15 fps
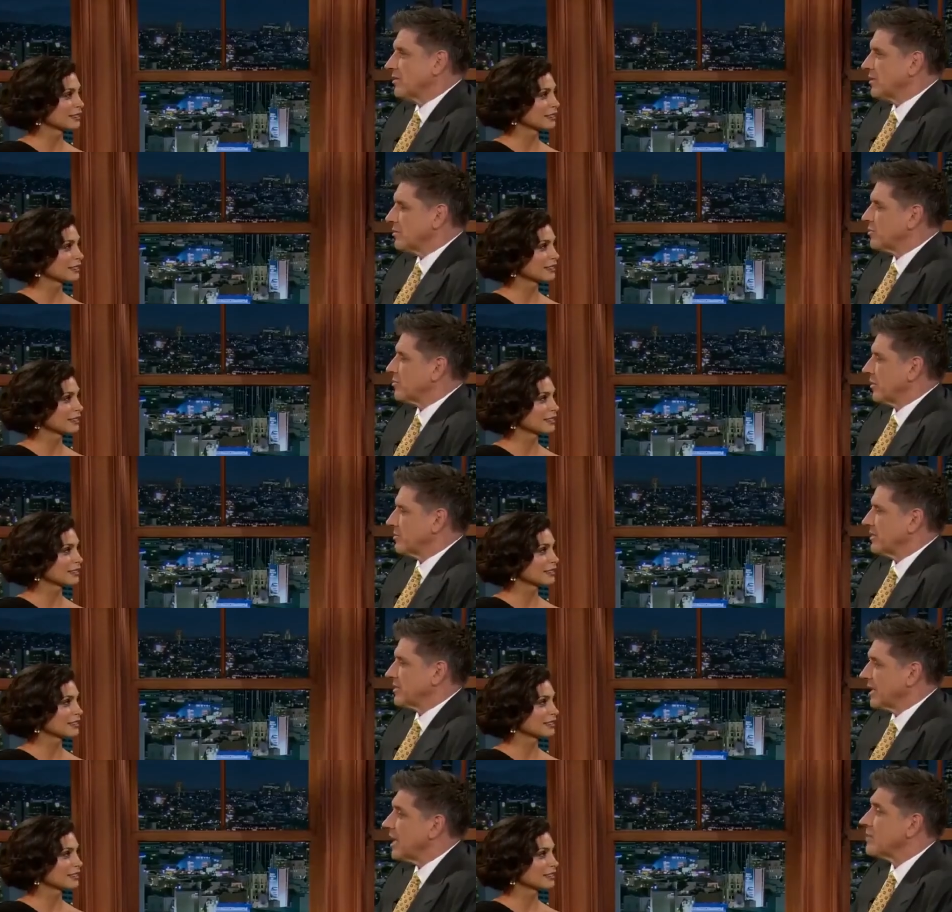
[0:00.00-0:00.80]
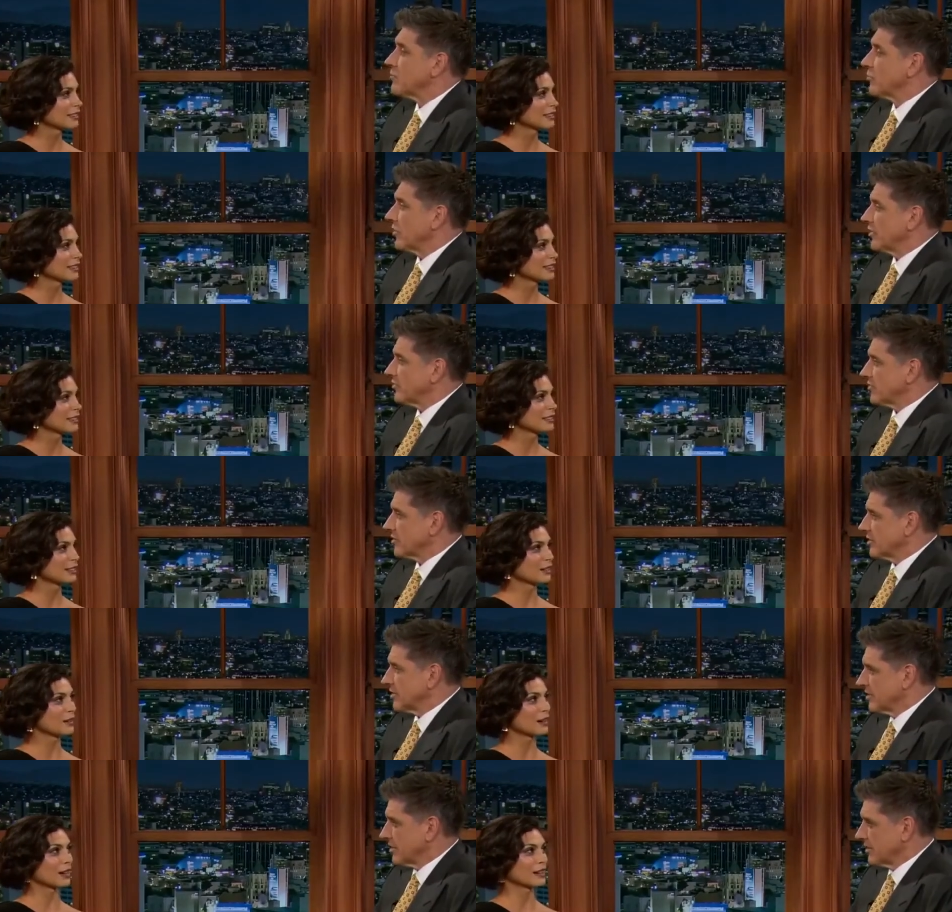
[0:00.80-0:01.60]
Speaker 1: well, they were probably tame
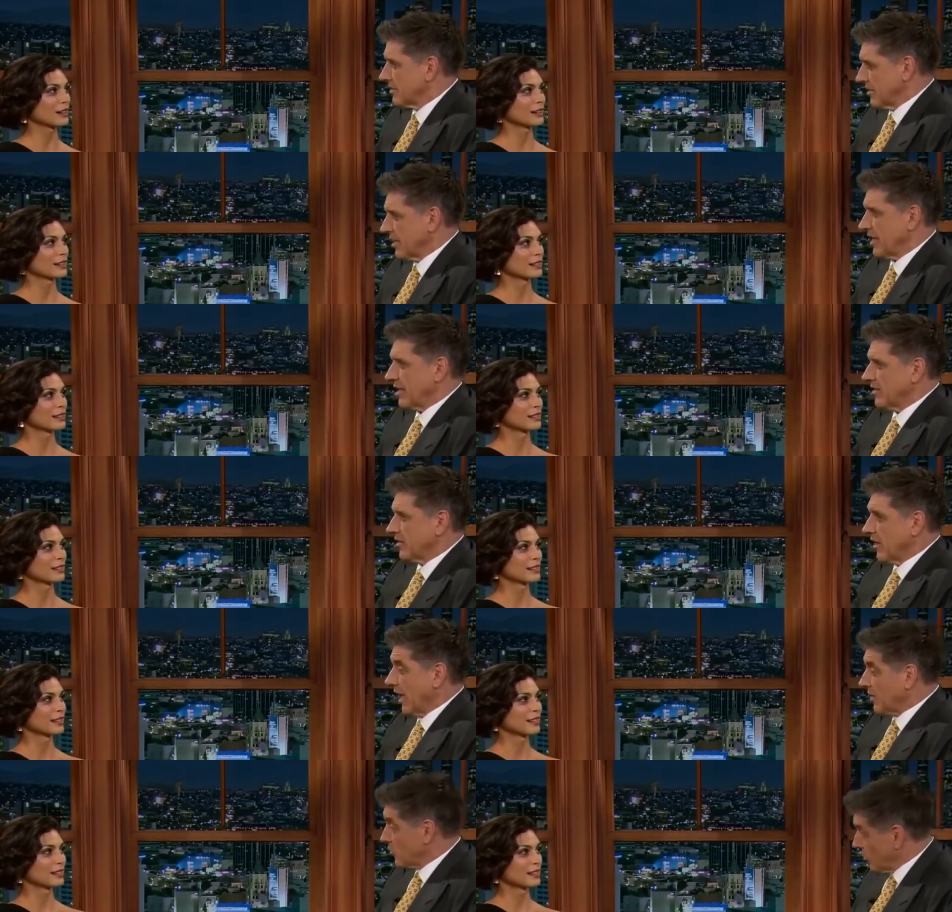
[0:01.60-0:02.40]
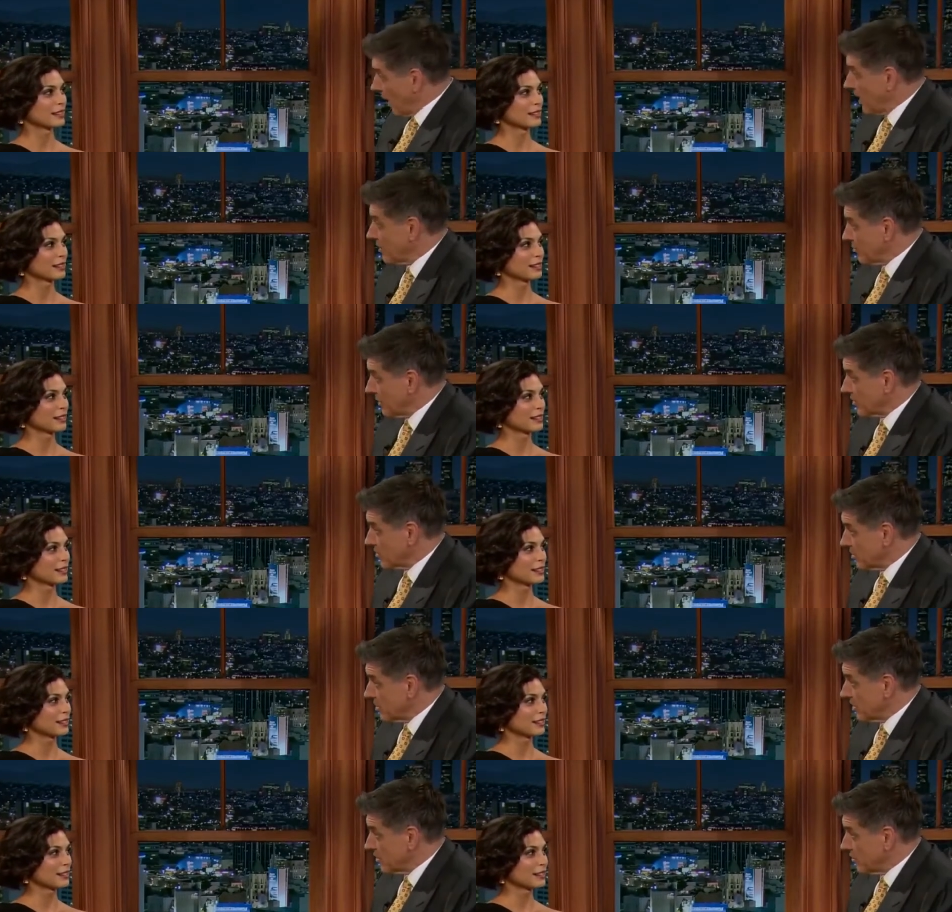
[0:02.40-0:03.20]
ones. Okay. Yeah. And koala
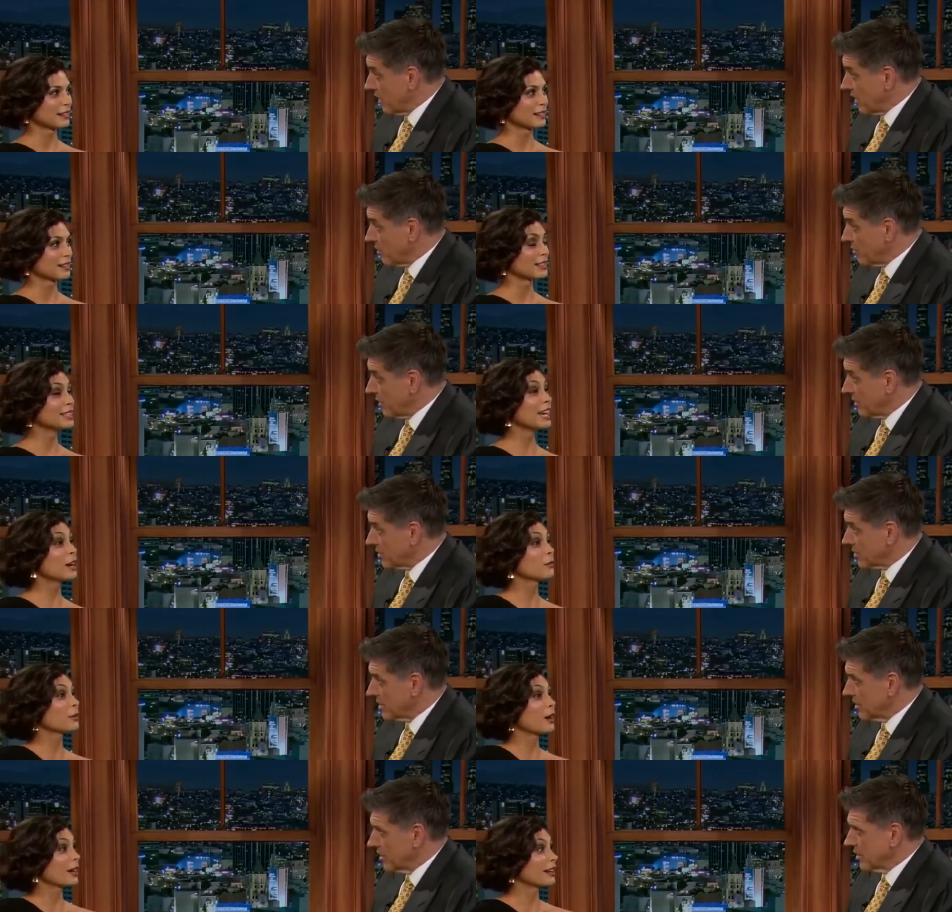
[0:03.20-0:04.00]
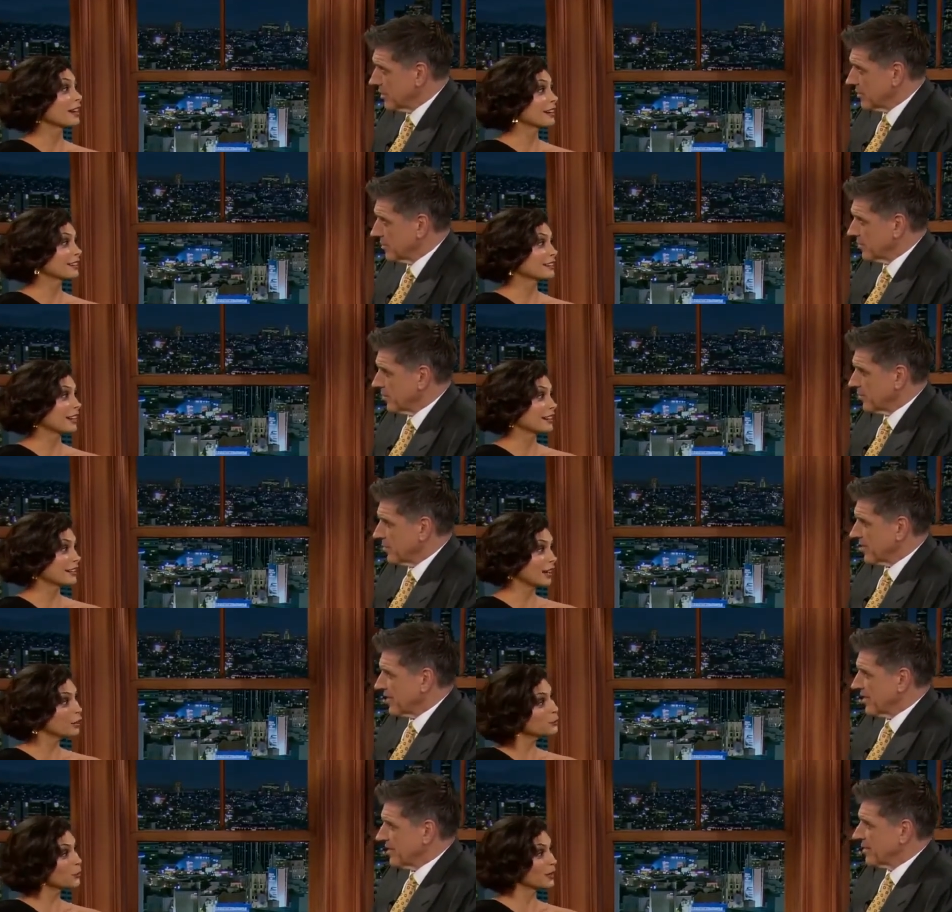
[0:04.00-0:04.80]
bears, do you see koala bears? Yeah,
Speaker 2: I, I,
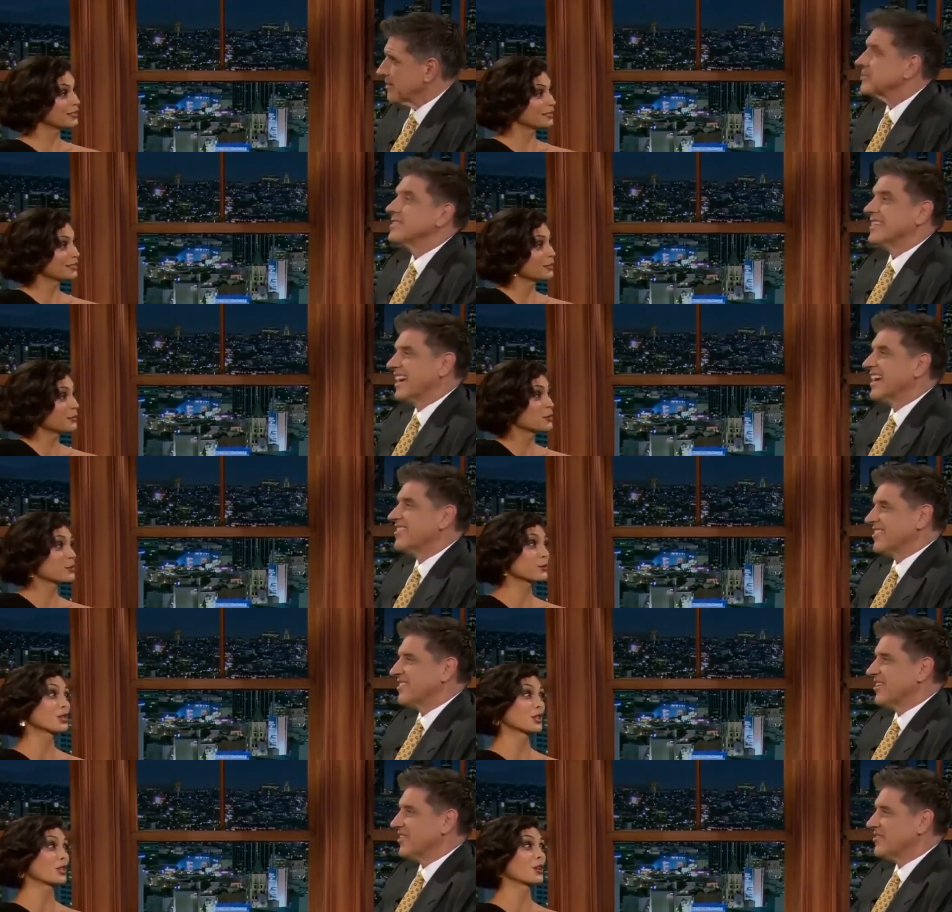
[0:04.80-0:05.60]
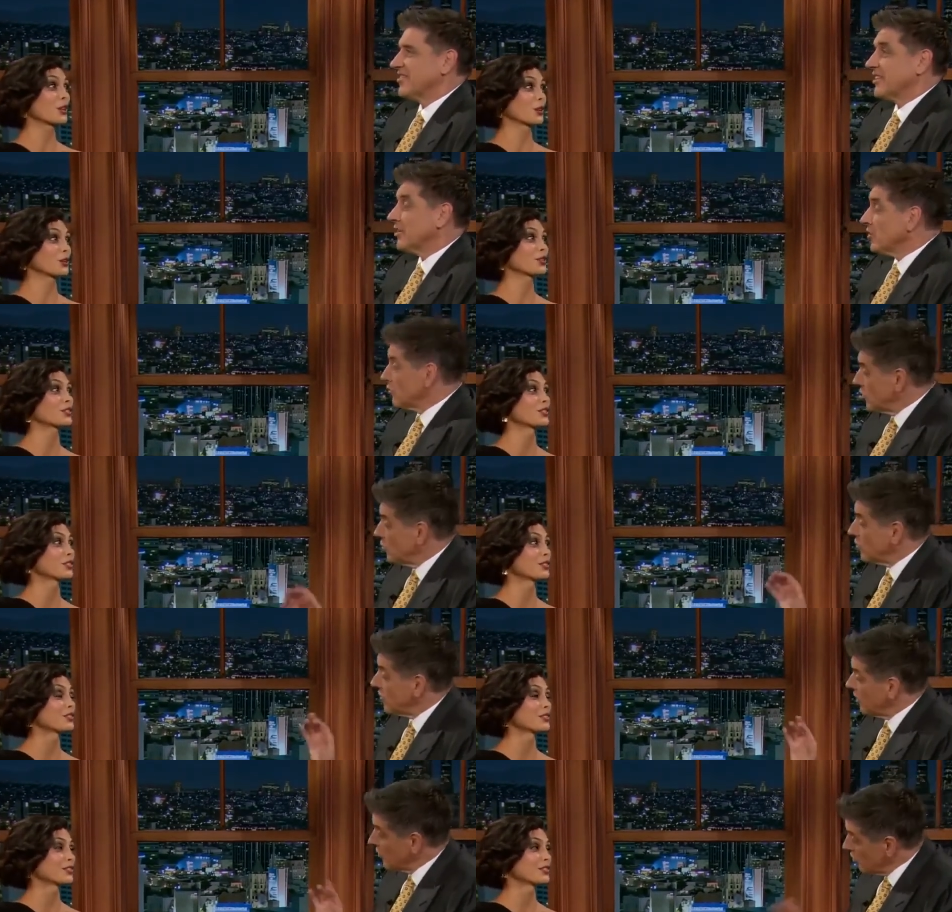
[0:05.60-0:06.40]
I held one.
Speaker 1: Yeah, it's they're really lovely. Cute.
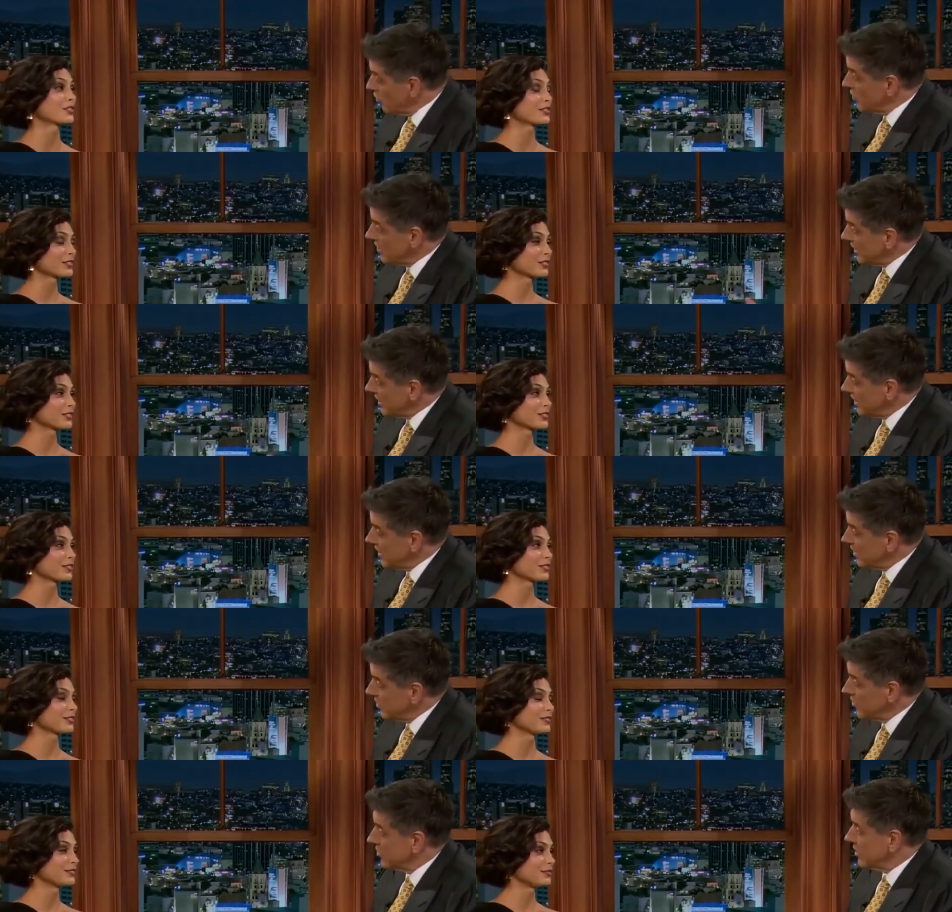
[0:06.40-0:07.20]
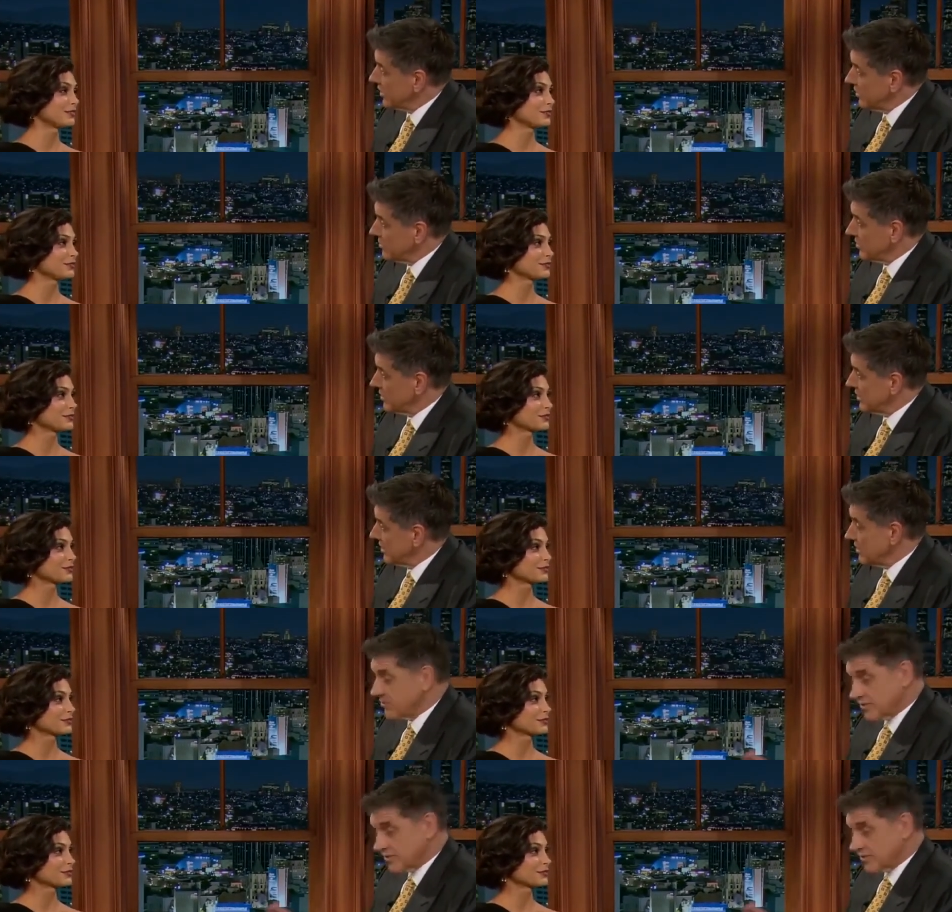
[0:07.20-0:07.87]
Do you know they only eat eucalyptus